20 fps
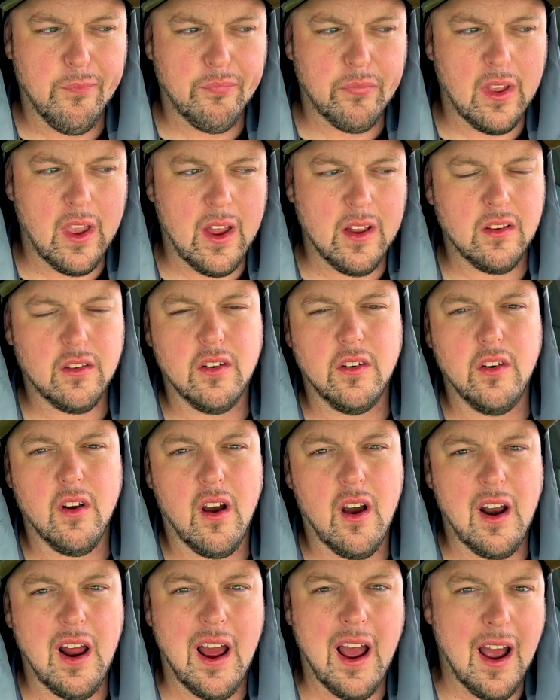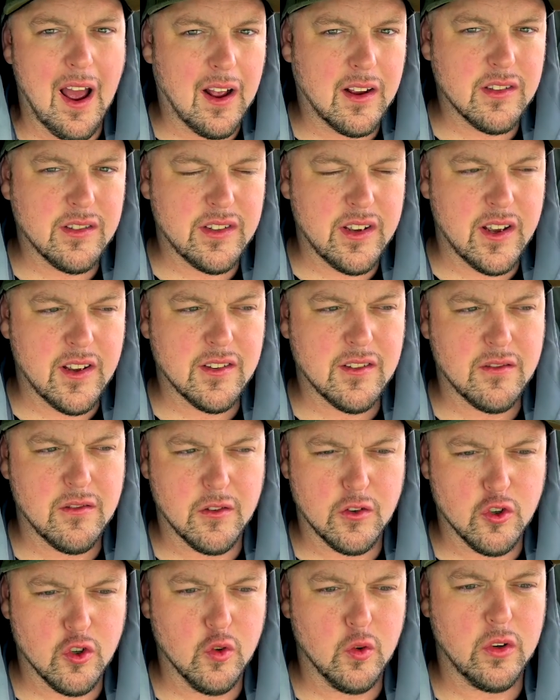And to not access the
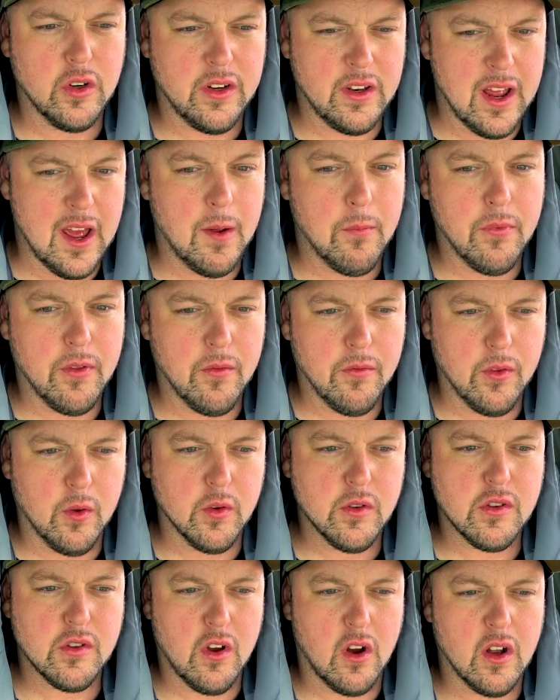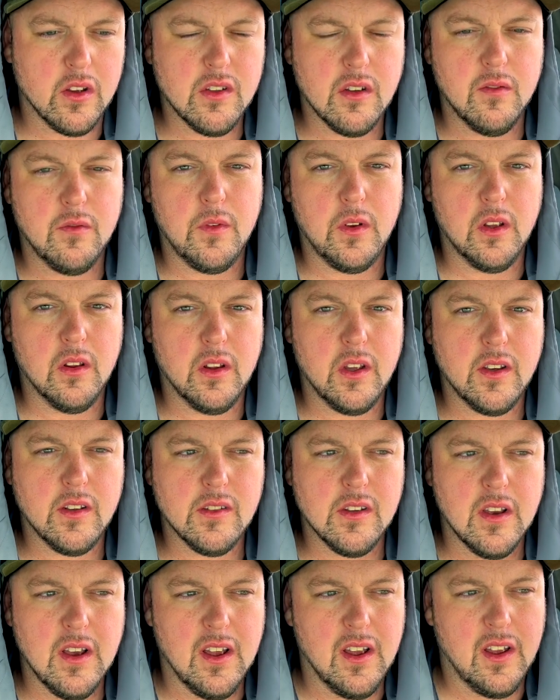true depth of those thoughts and feelings
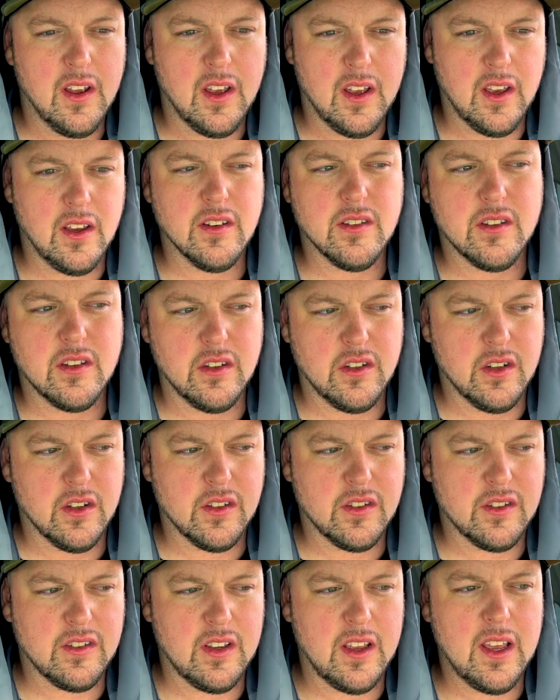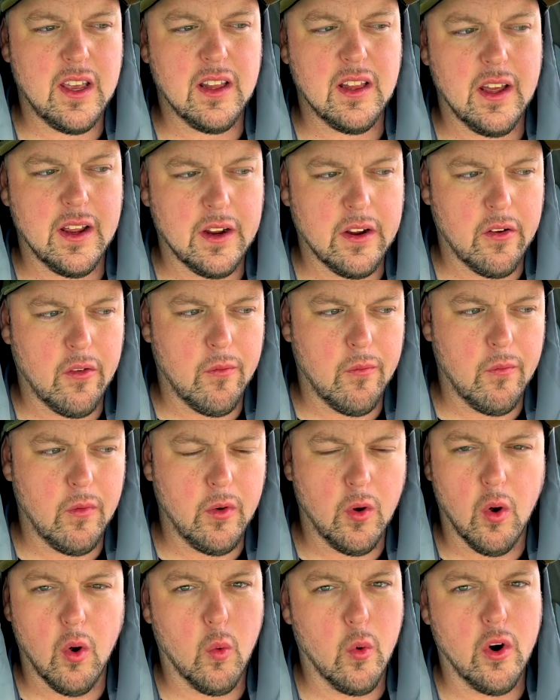is to just say like,
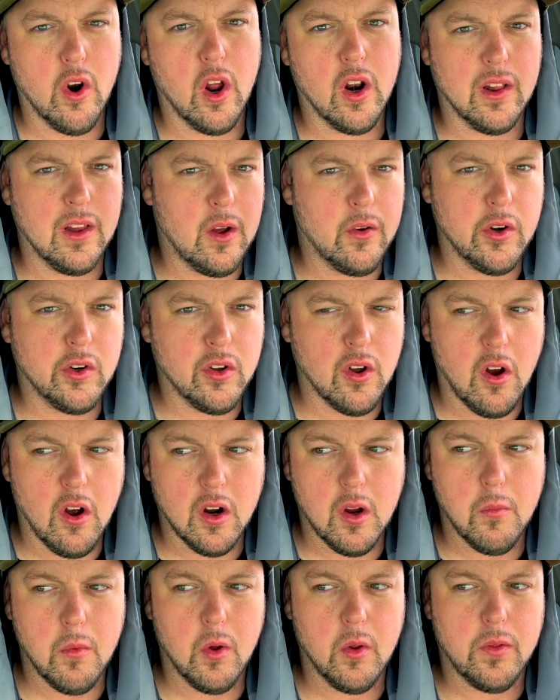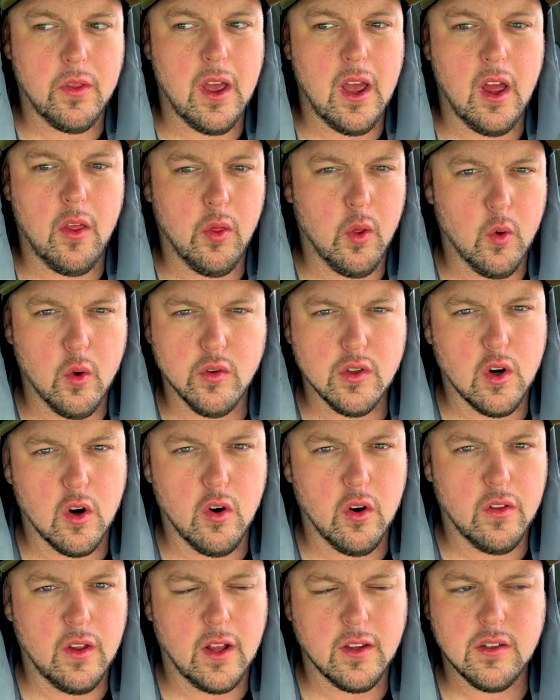oh, we're not allowed to talk about that. Those
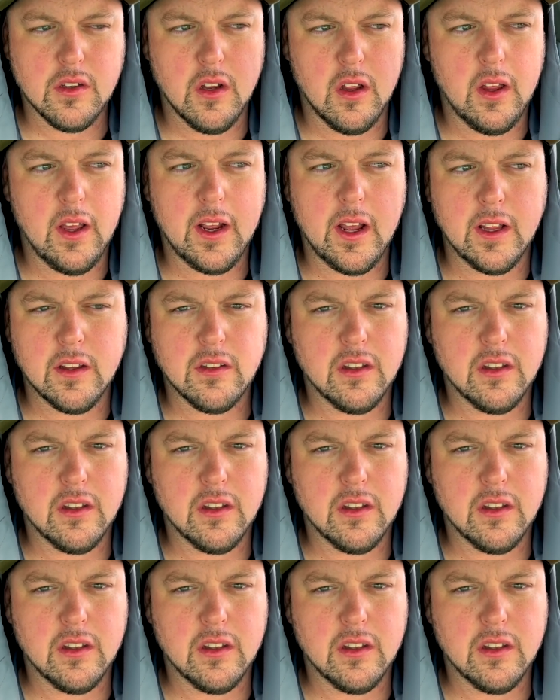aren't, that's not, like, it's